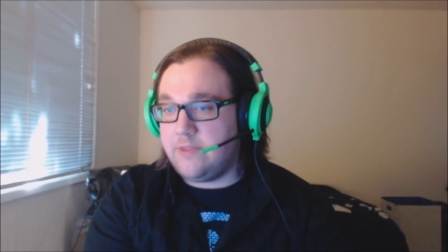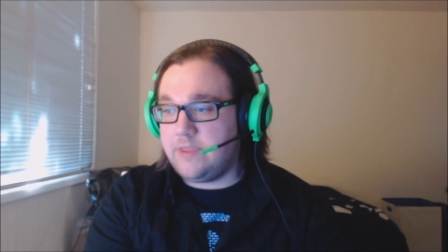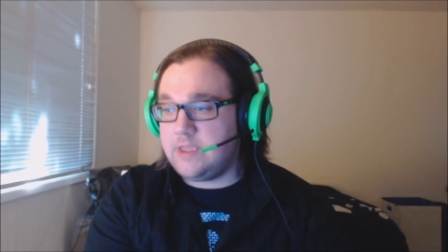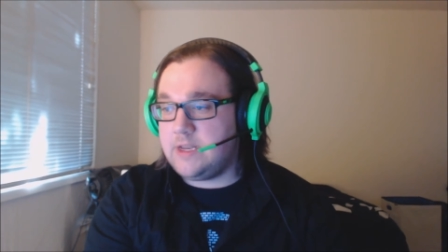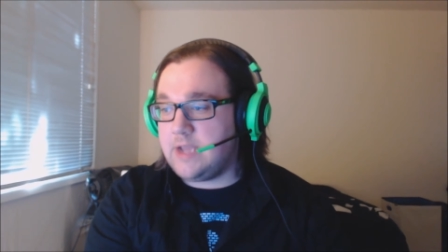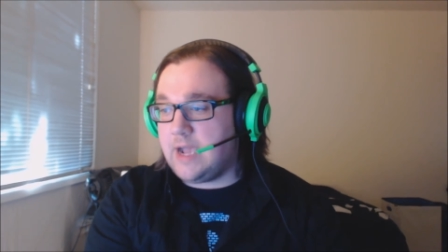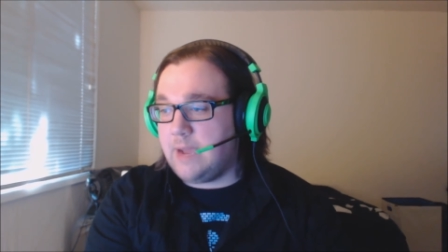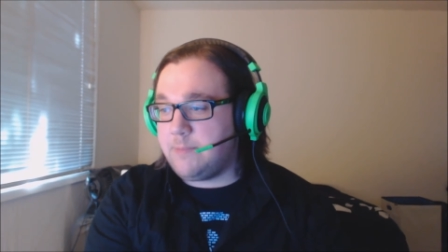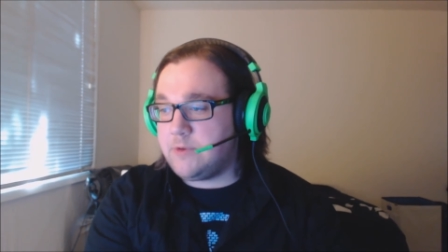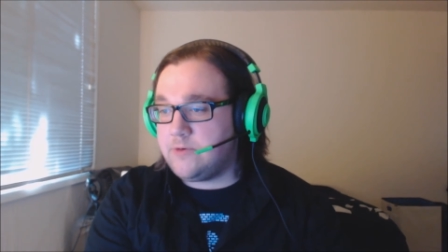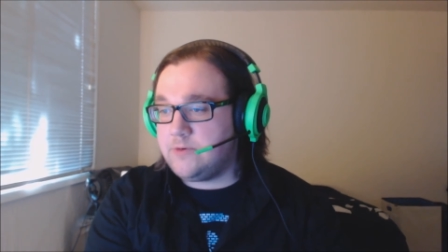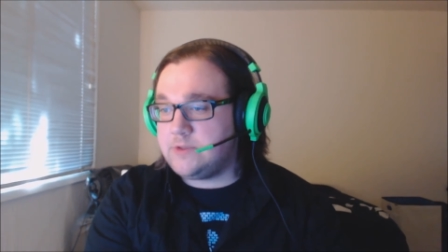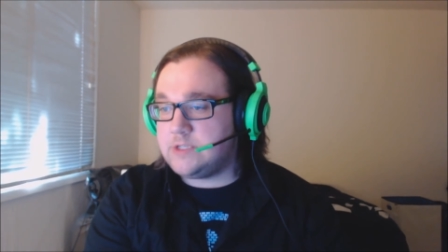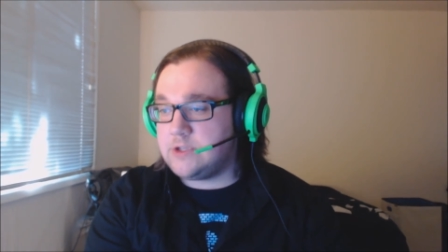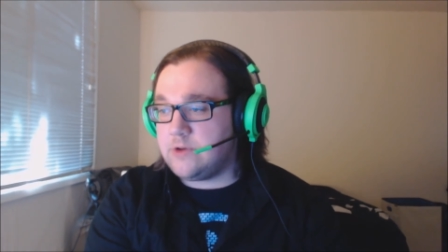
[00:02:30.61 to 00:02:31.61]
Then I'm
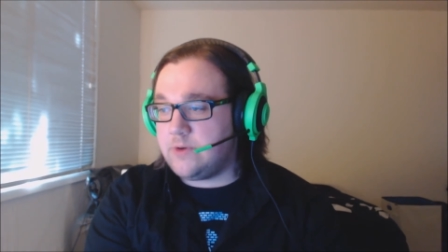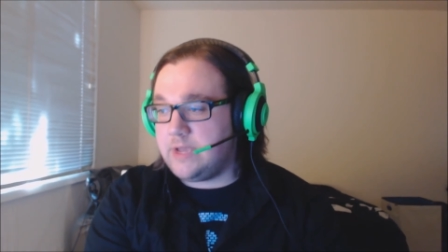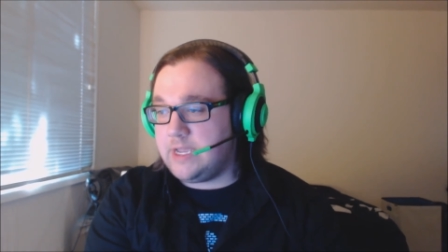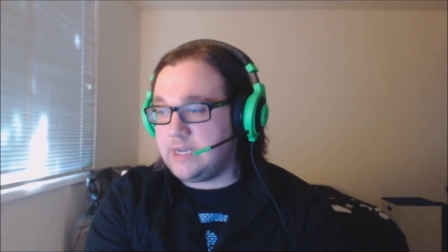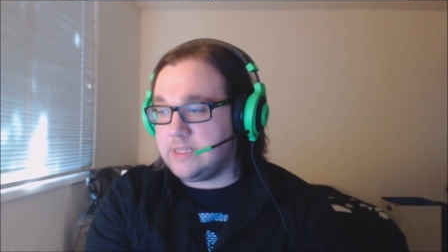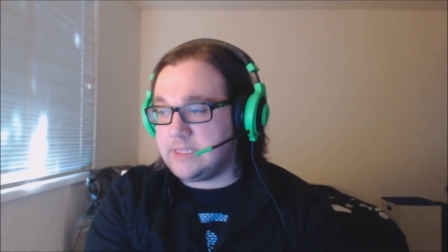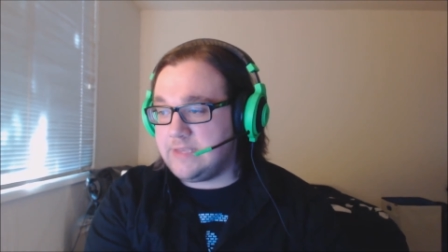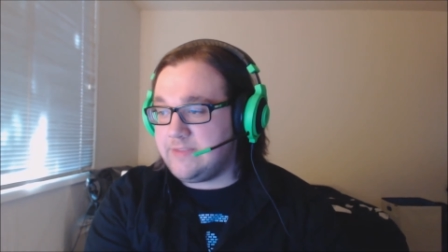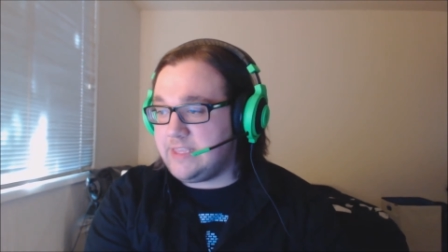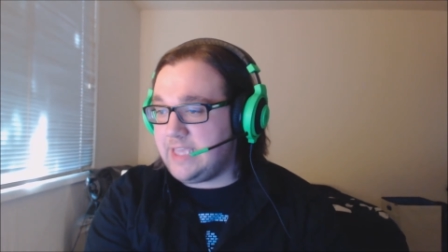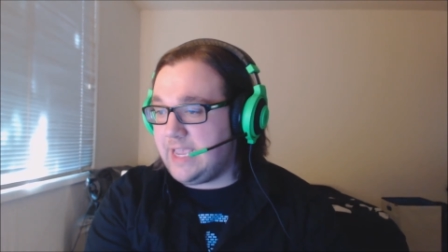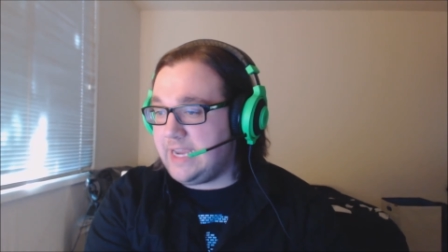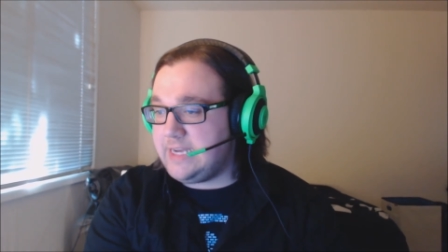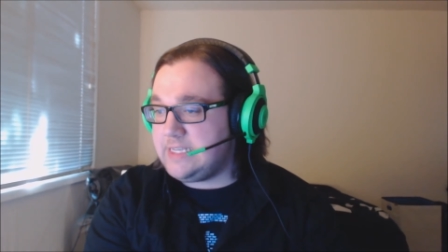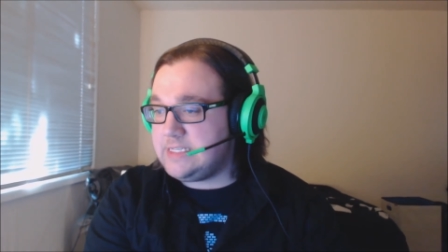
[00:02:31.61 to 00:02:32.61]
going to go ahead and leave
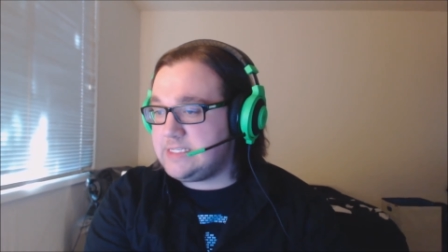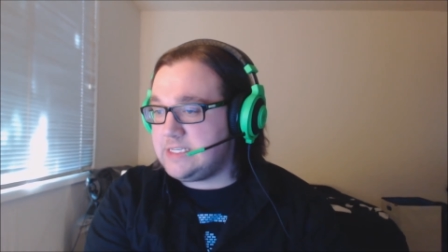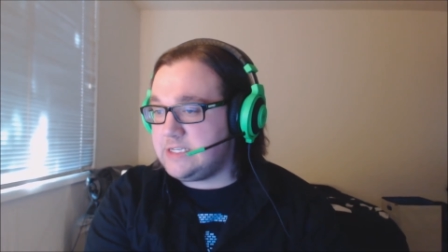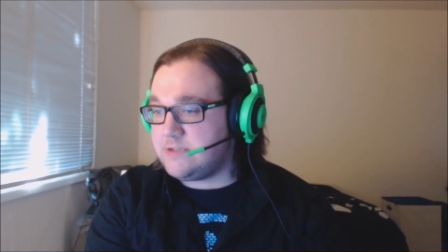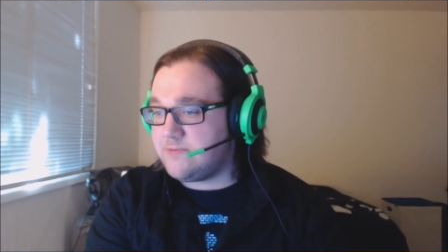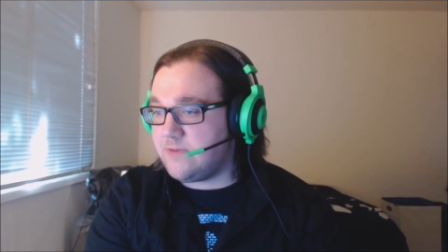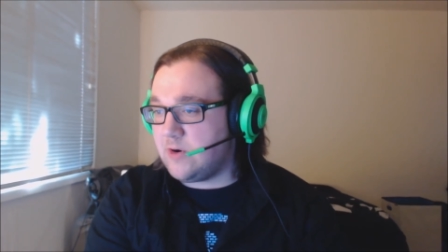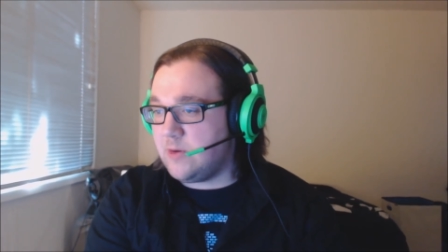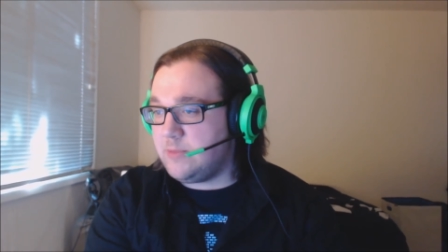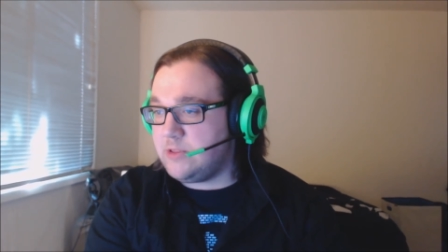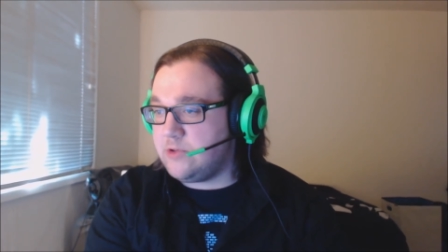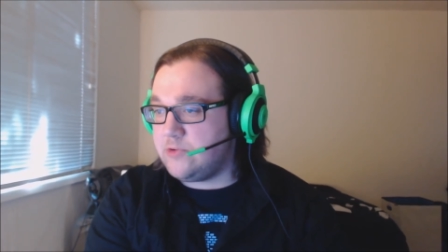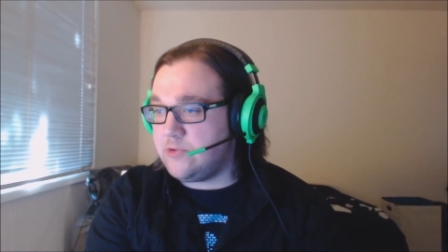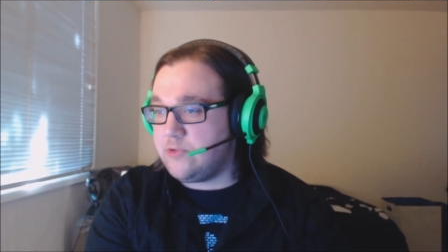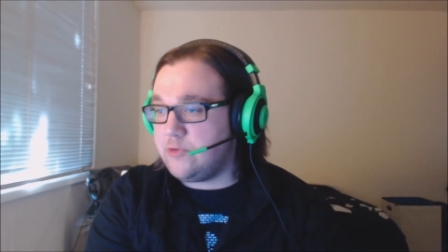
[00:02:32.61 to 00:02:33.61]
the A D C to farm
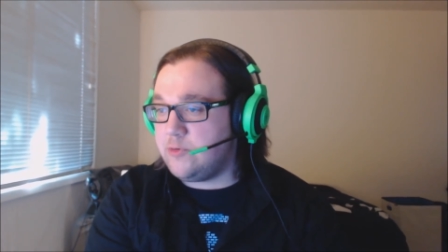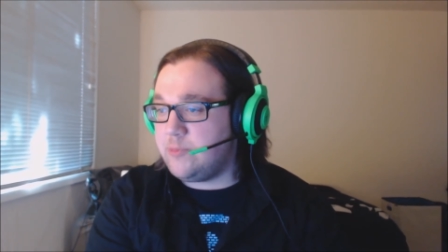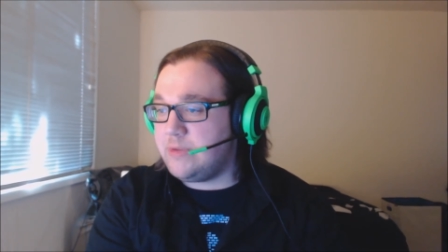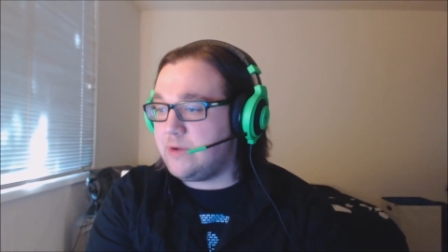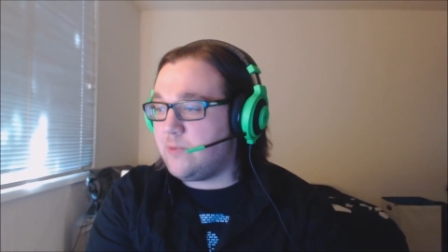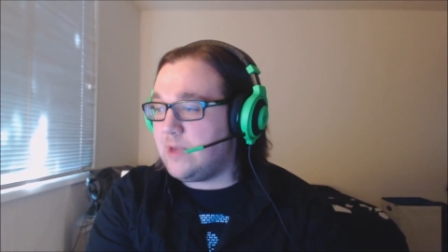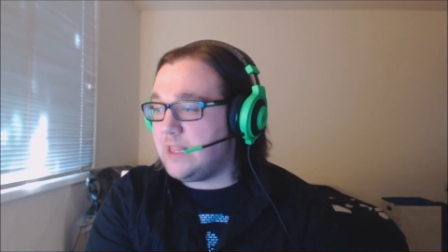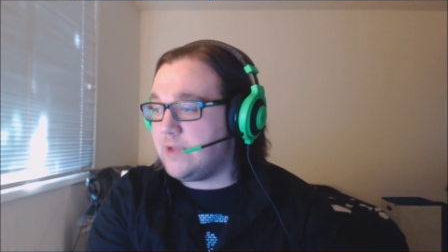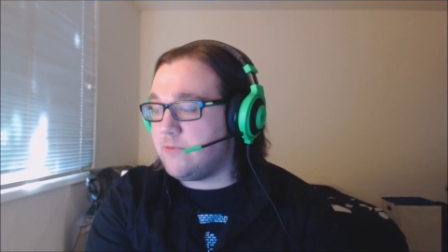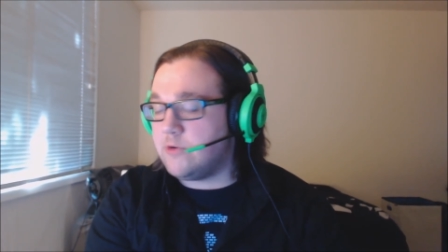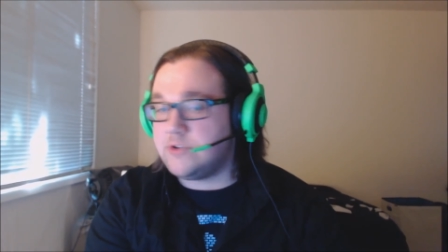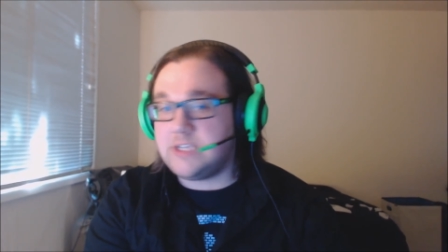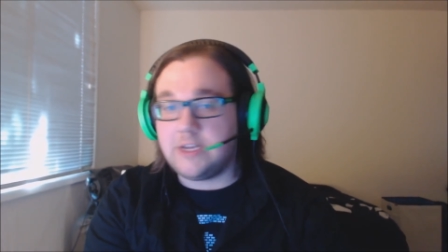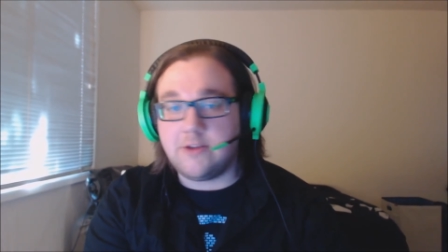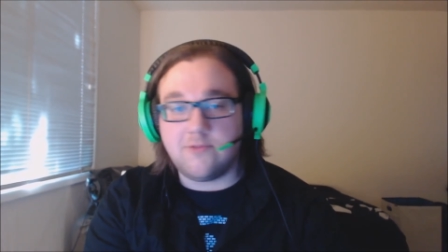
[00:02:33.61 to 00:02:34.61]
alone a little bit while I
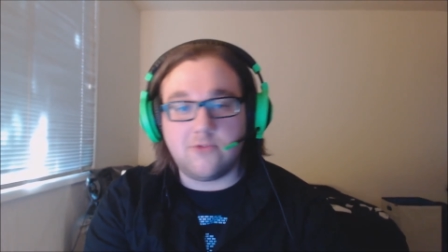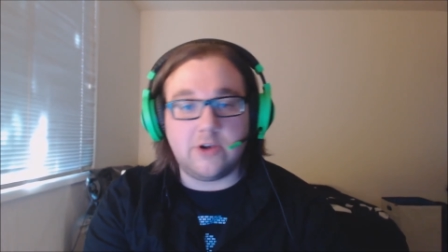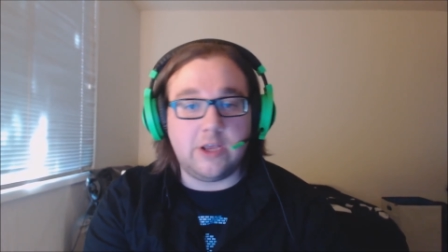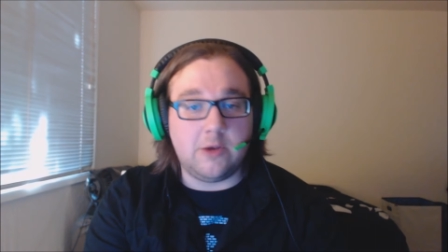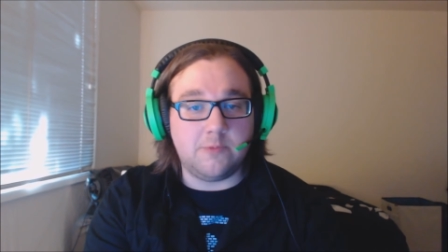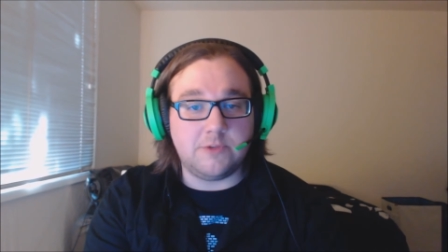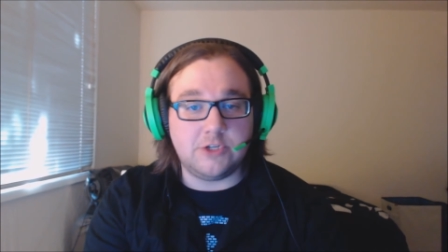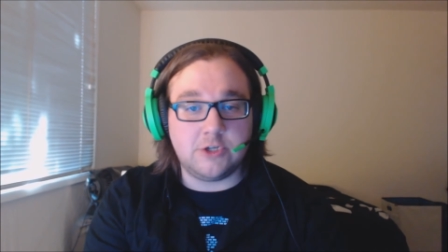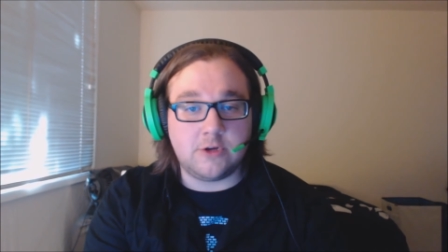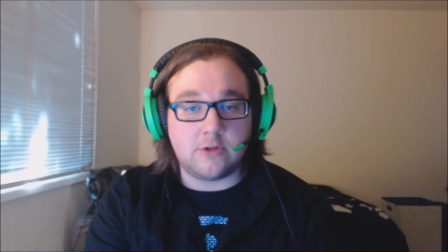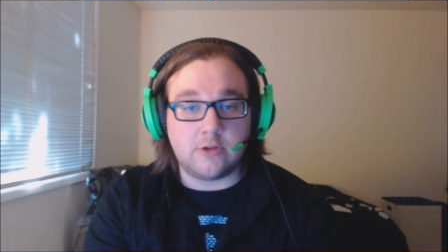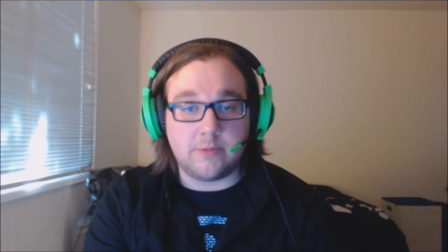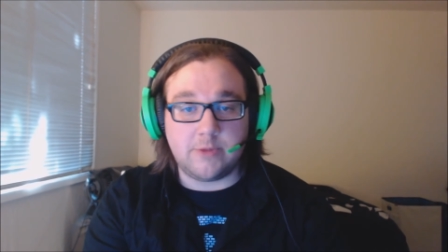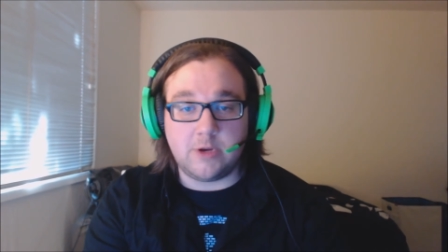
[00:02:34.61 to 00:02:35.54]
rotate over and help the jungler.